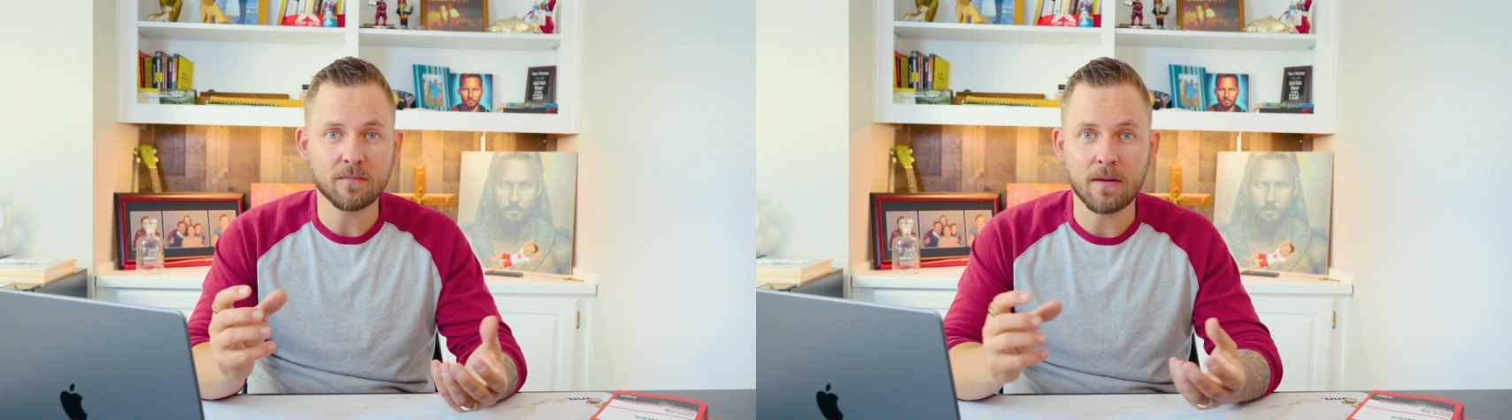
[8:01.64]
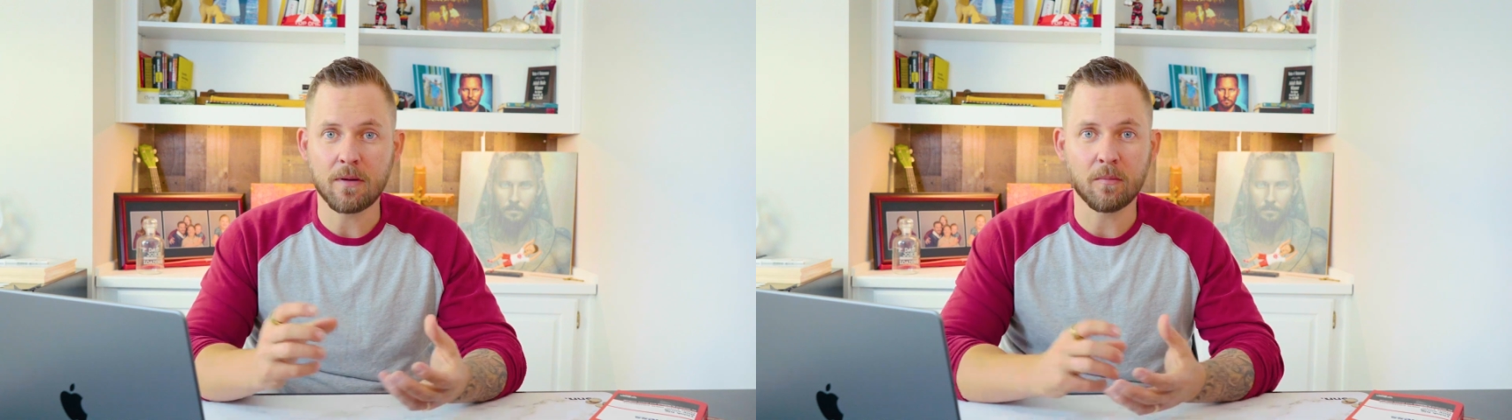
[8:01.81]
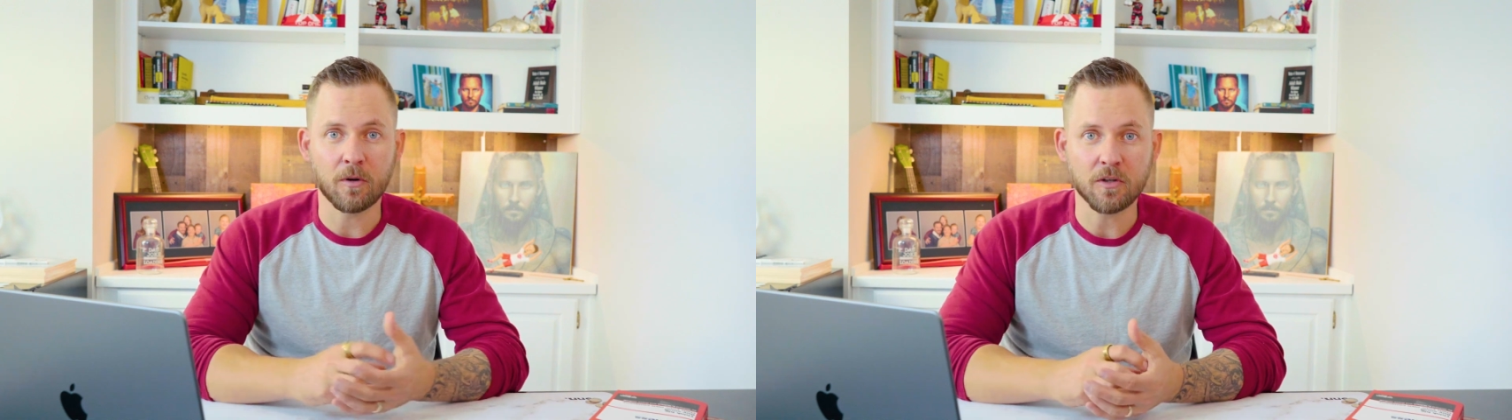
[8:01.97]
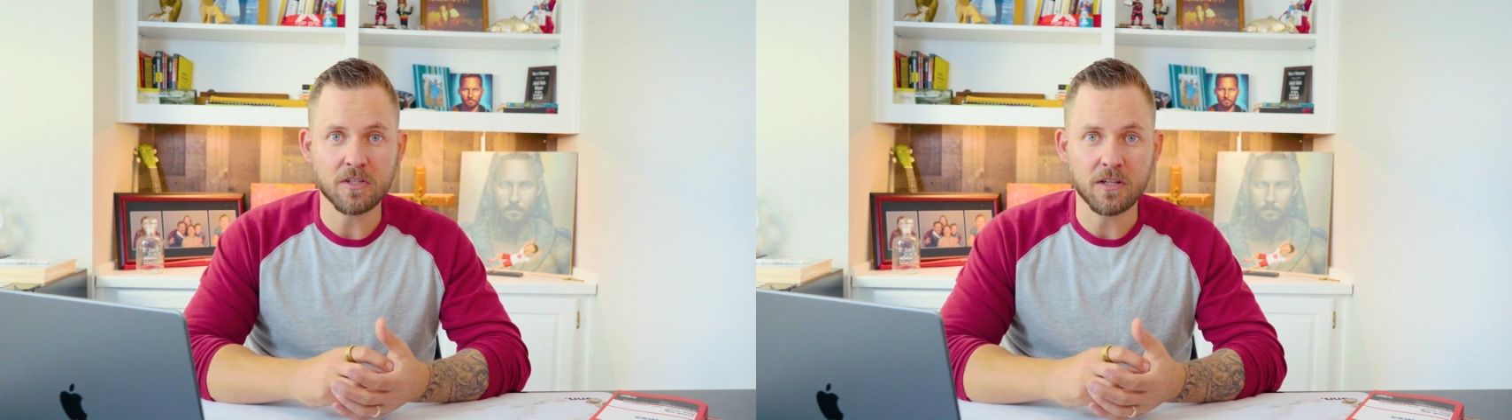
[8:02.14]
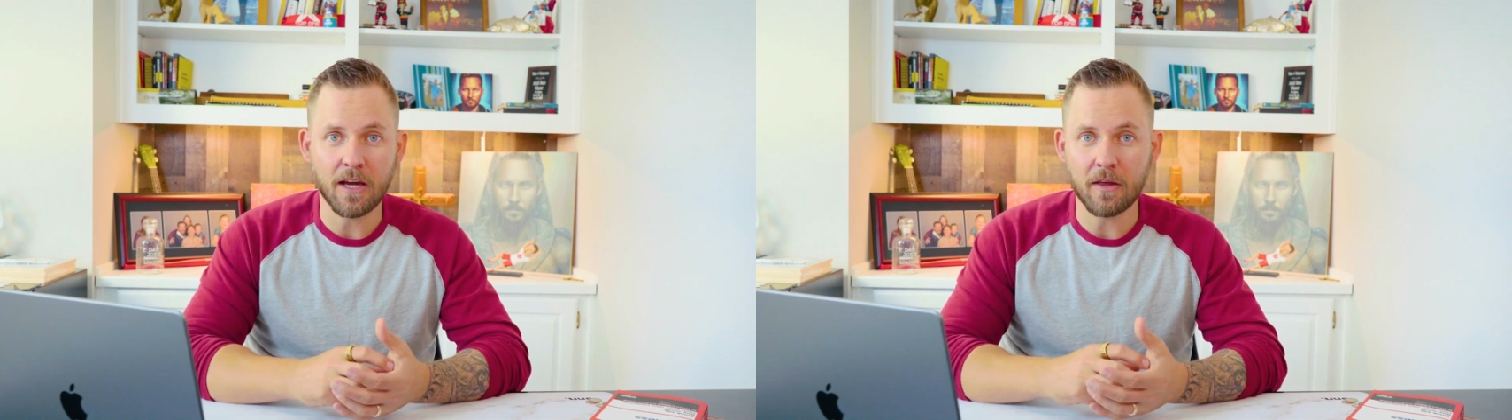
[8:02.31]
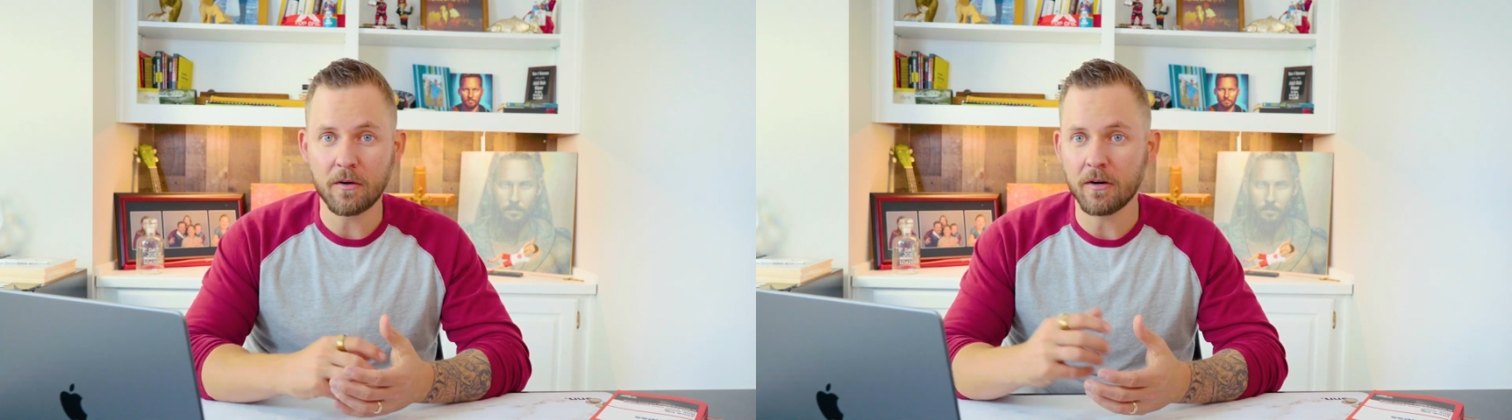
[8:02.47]
maybe merge
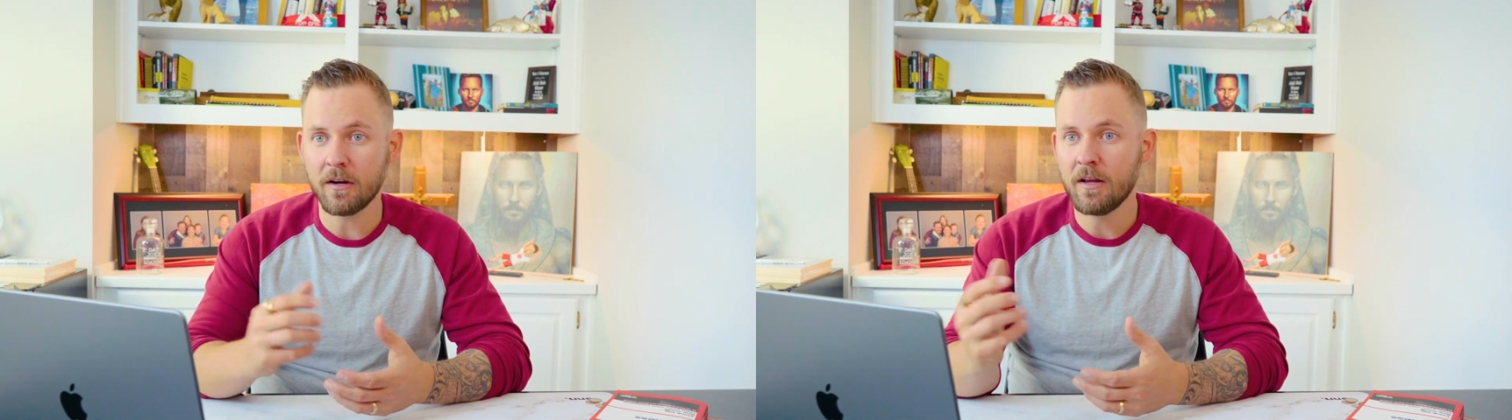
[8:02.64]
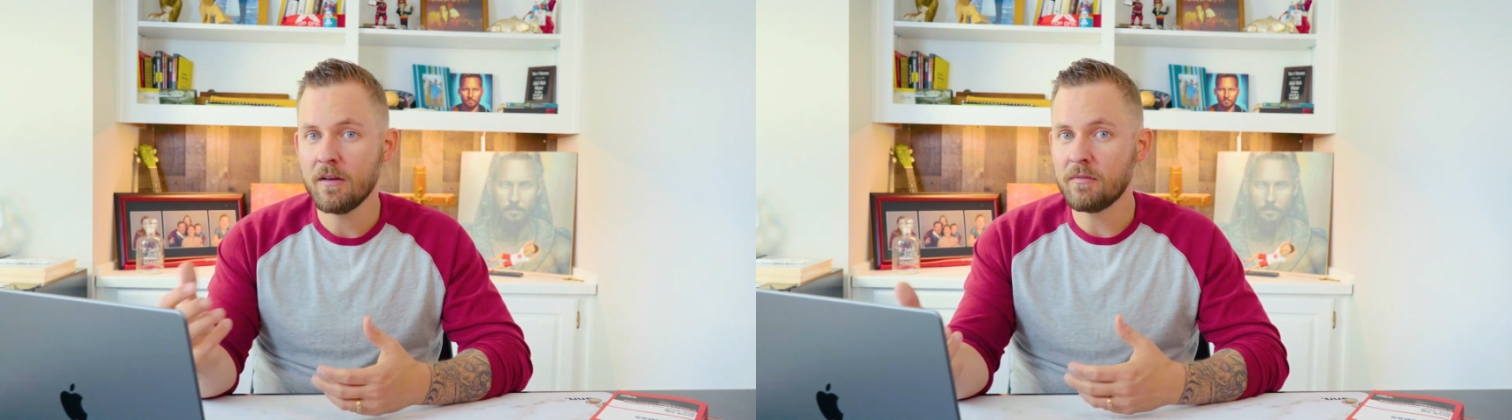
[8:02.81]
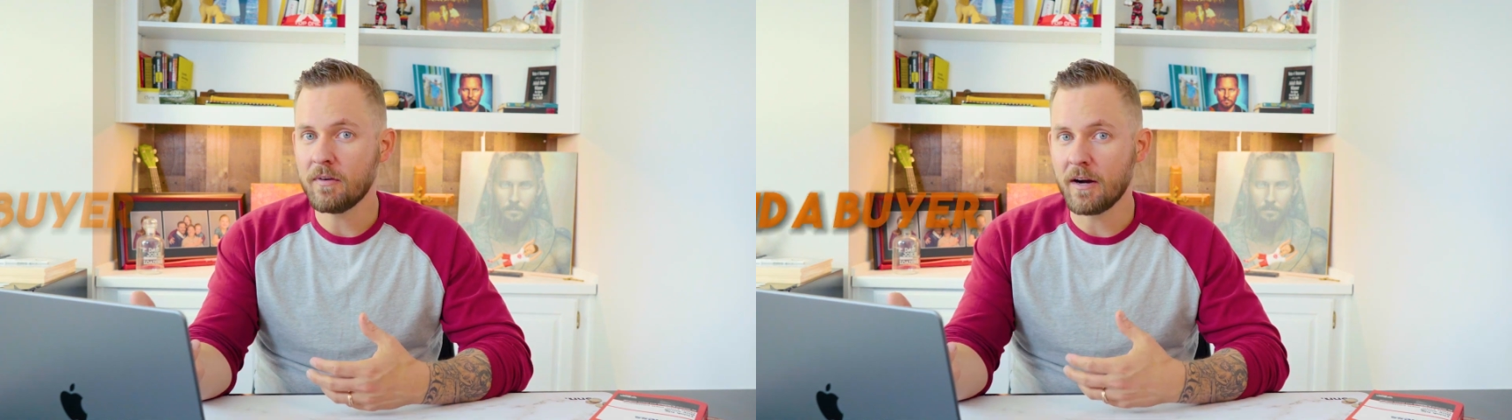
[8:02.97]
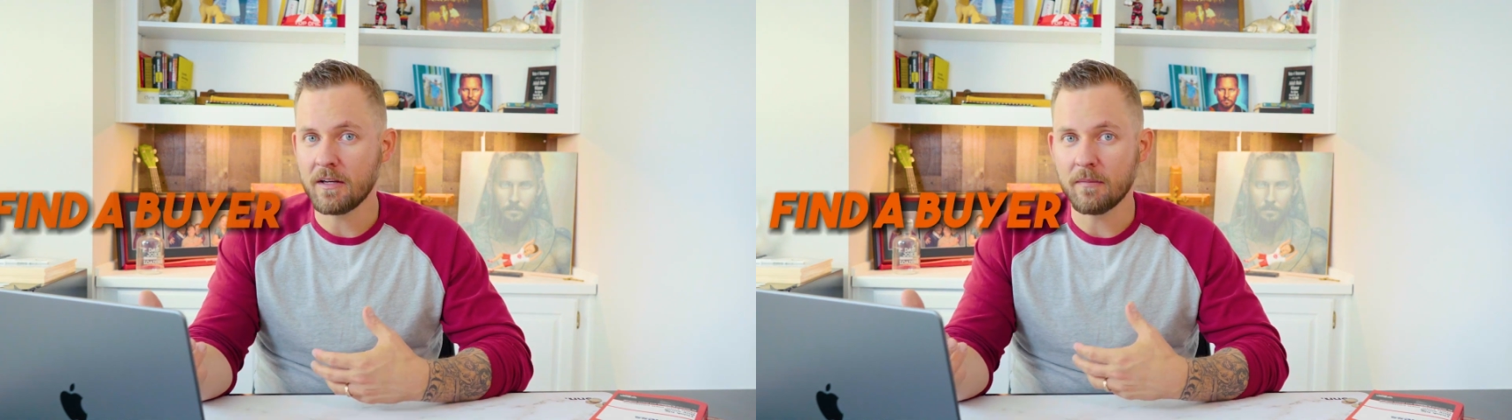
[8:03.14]
together, find